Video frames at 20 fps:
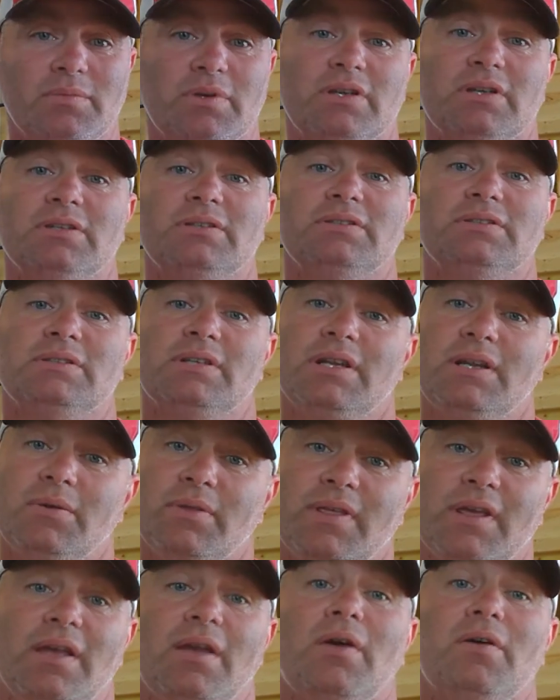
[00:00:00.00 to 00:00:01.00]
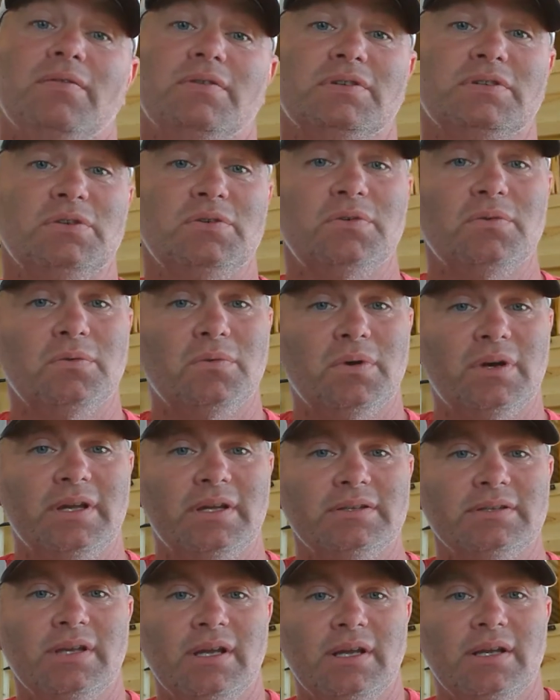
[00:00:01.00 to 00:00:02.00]
because anything over
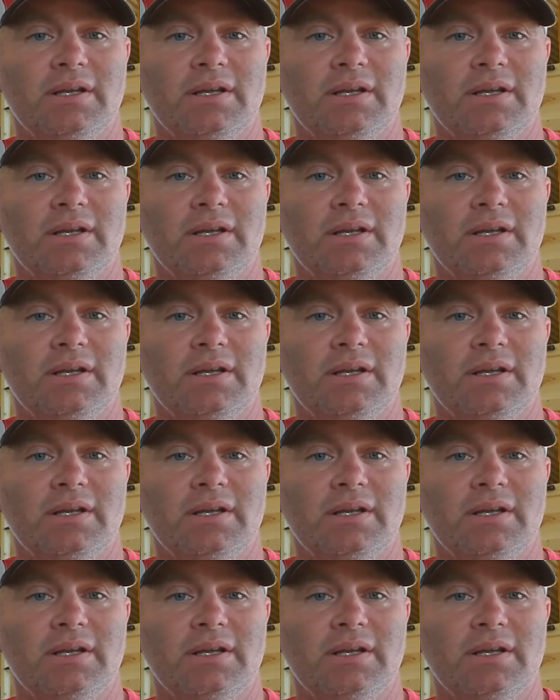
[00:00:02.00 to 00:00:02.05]
2-to-1